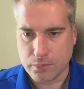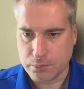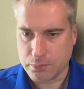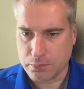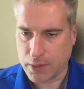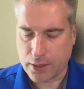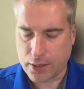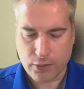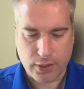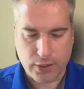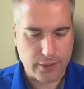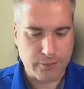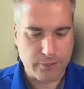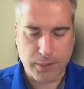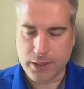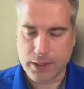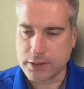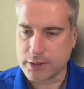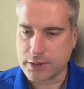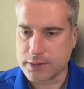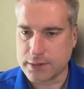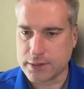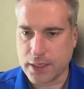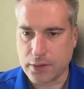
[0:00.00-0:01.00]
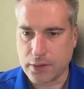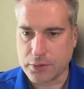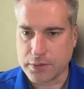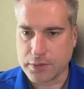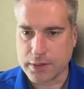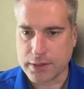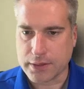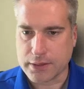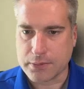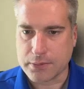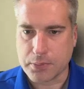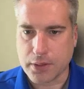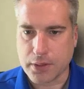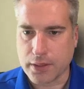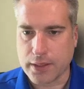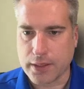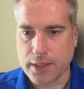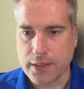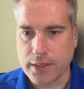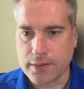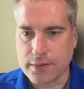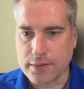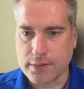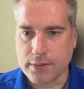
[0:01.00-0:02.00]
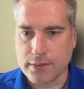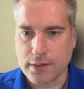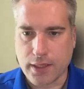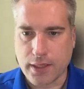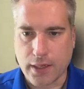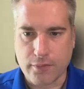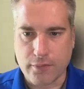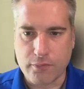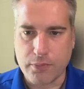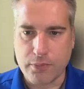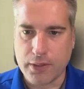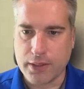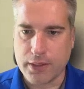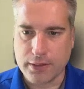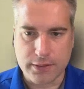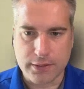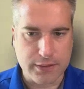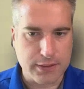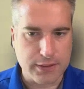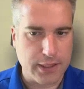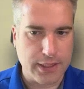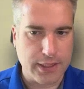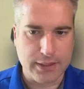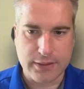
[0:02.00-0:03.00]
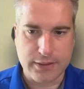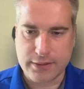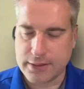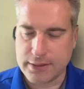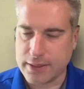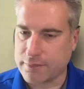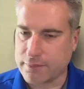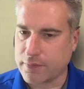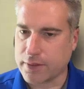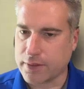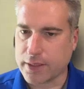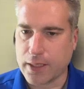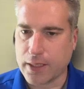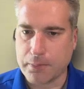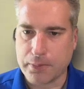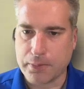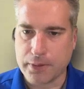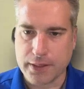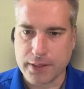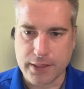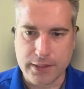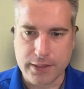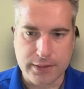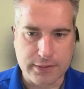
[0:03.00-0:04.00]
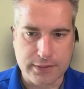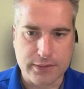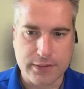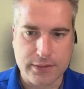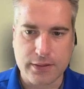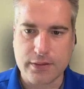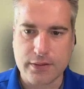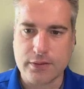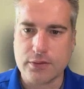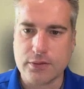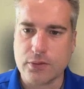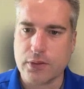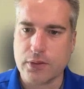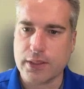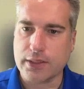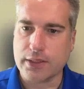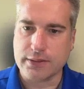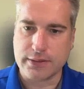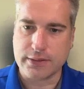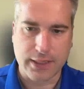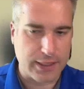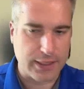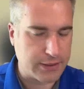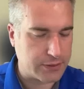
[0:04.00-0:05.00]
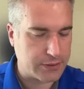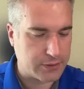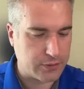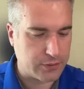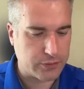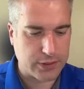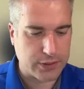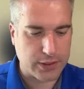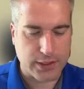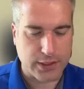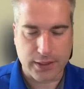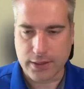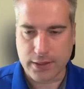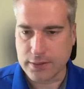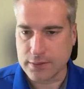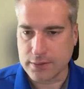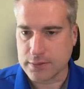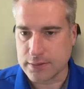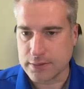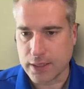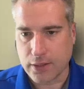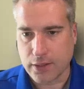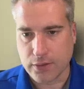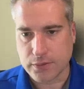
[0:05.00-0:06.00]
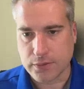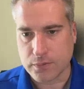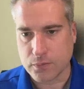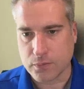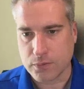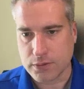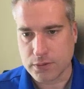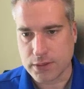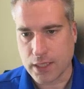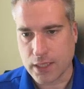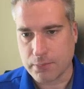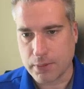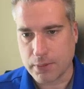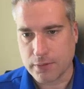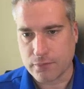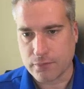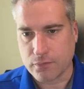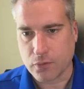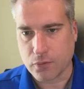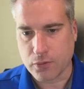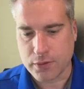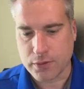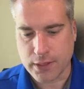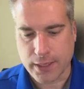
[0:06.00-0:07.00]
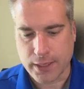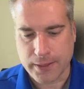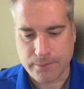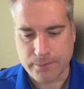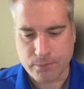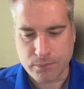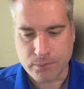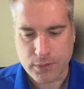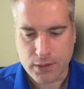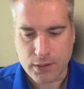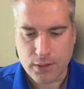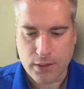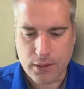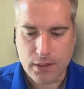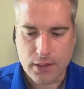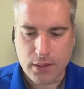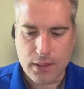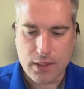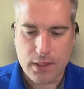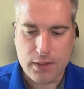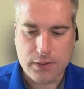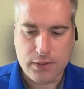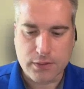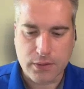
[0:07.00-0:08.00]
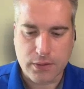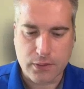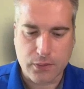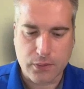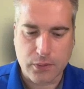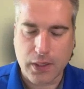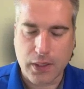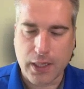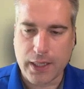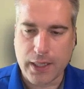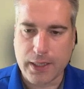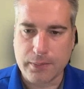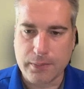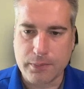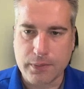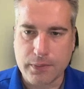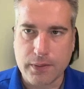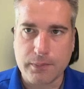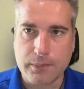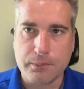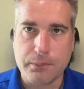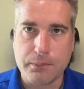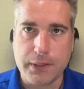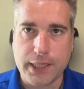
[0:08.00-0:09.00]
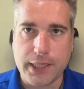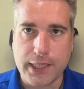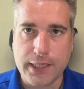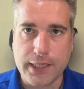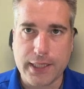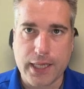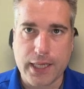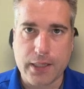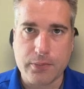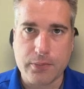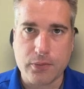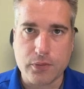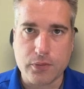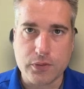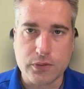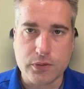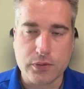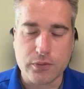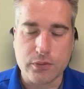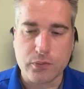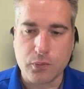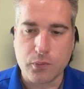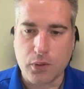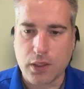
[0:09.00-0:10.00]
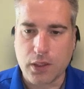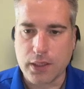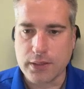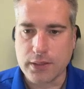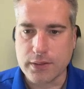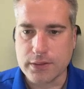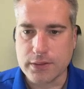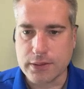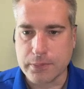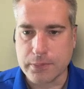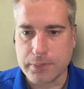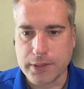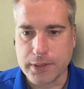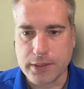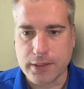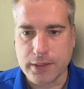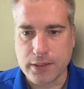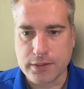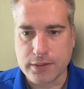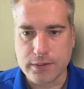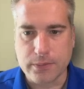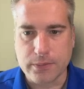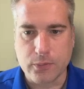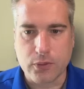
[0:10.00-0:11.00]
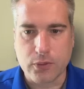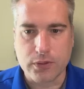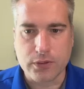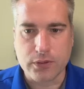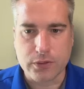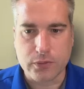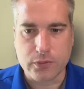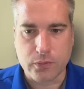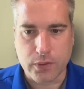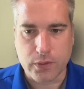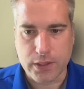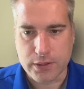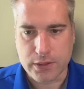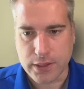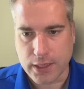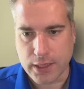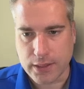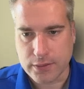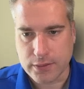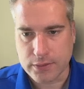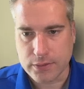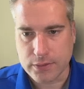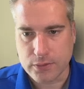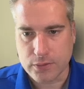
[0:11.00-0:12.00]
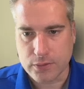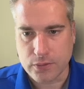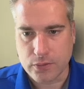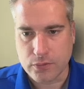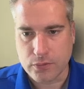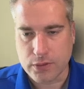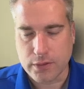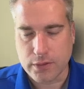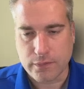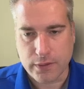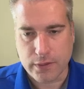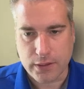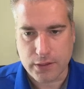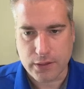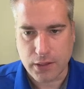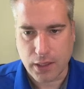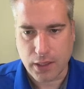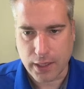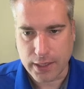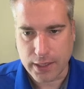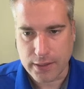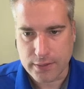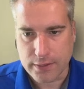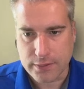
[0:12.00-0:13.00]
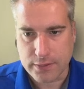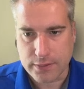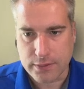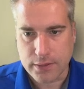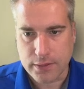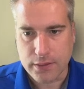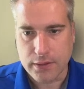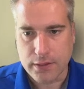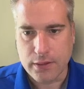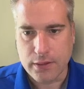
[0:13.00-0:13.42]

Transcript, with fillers: I don't have much sales experience. I've been in different companies doing technical things. Sales was not my forte. So being able to, 1, depend on someone to reach out to different clients,